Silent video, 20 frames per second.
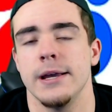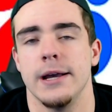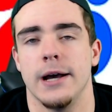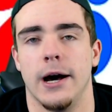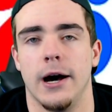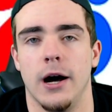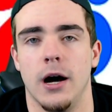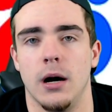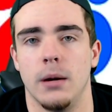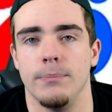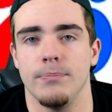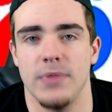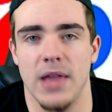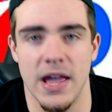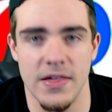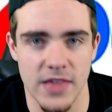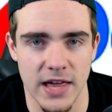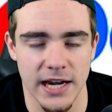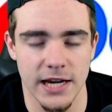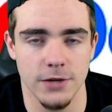And
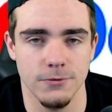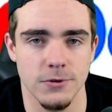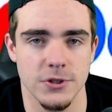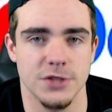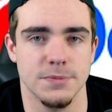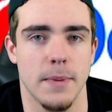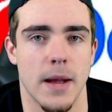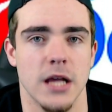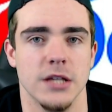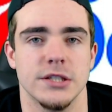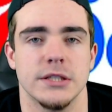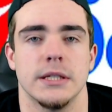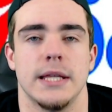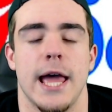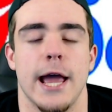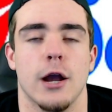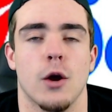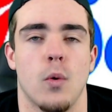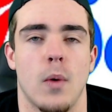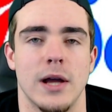then in response to
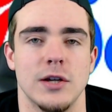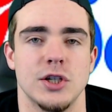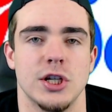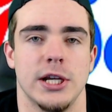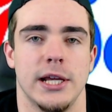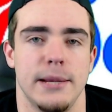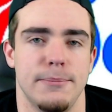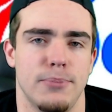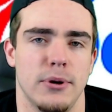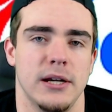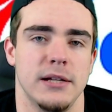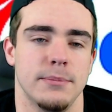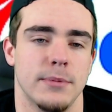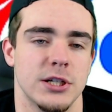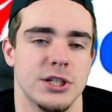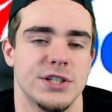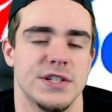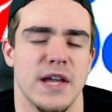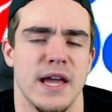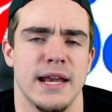that question, he pretty
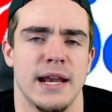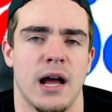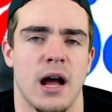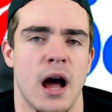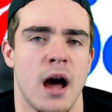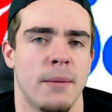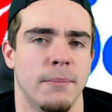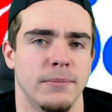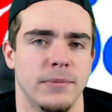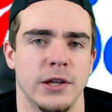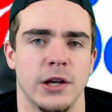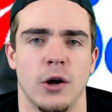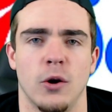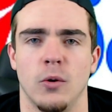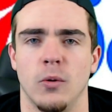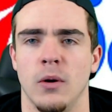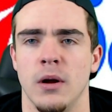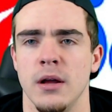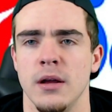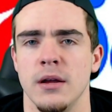much said, you
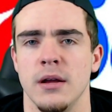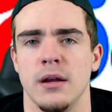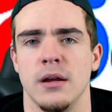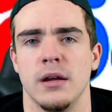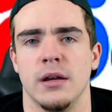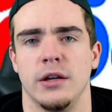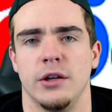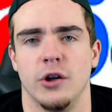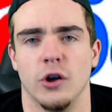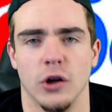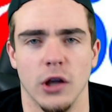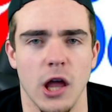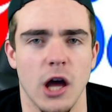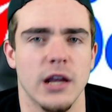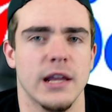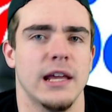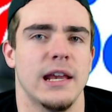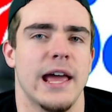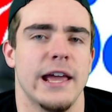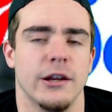know, you're
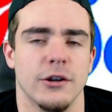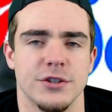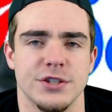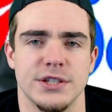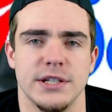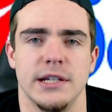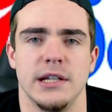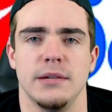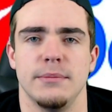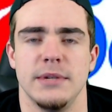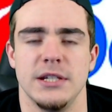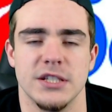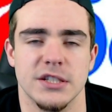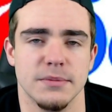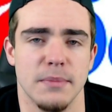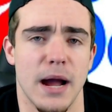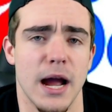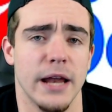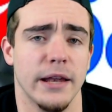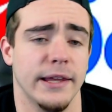lucky that you're seeing me
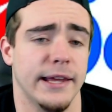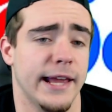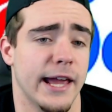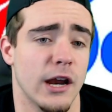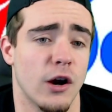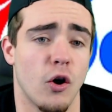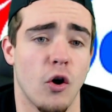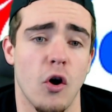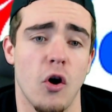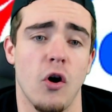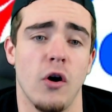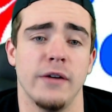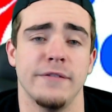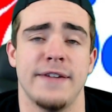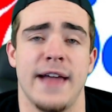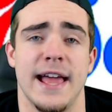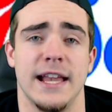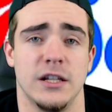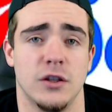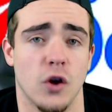smiling at all. I've
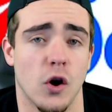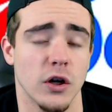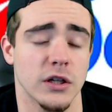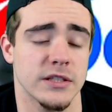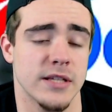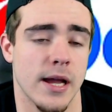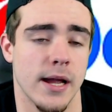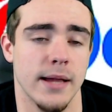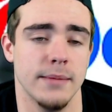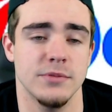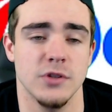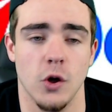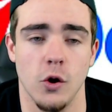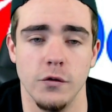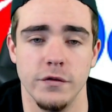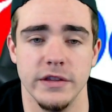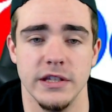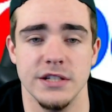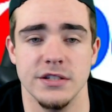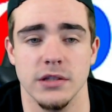had dark times
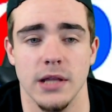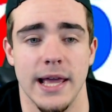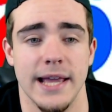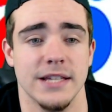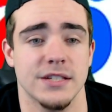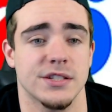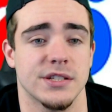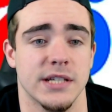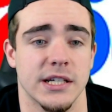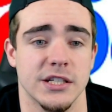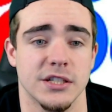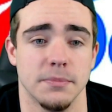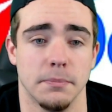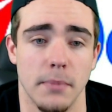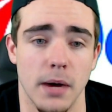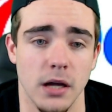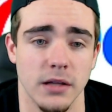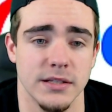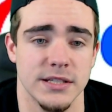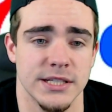over these last 6
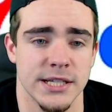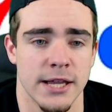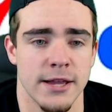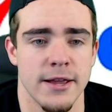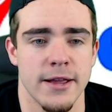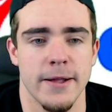months.